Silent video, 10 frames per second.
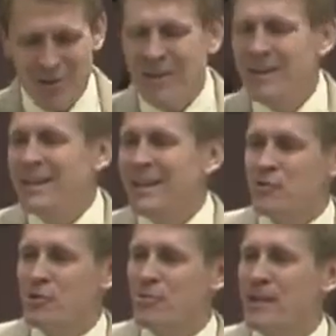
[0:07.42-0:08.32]
No,
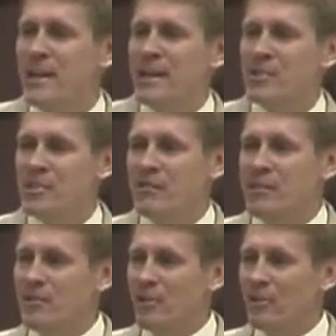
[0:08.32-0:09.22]
it's true many
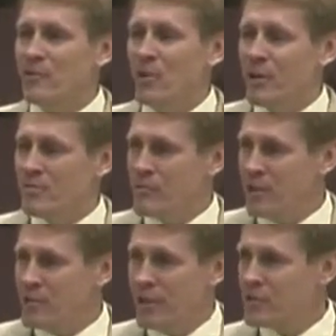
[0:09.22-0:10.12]
animals have a similar
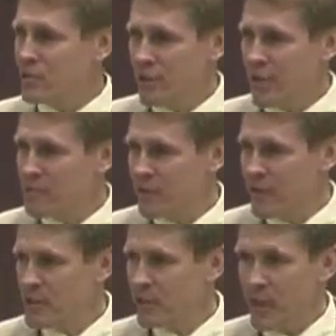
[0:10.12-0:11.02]
four-limb structure. That's a good
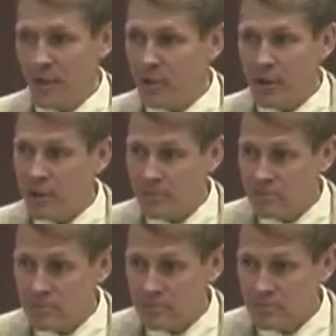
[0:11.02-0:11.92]
observation. I
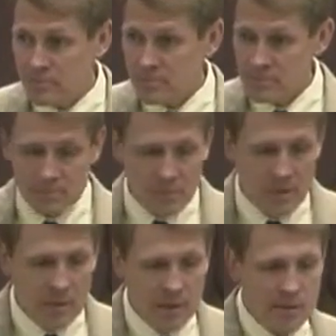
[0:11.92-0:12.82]
agree.
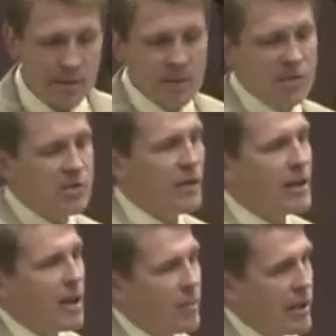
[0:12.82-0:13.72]
They say they
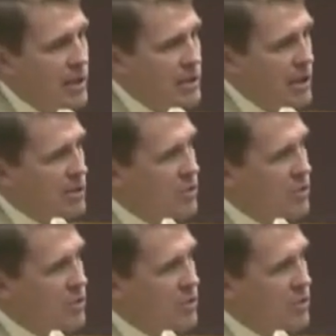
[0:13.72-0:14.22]
must have had a common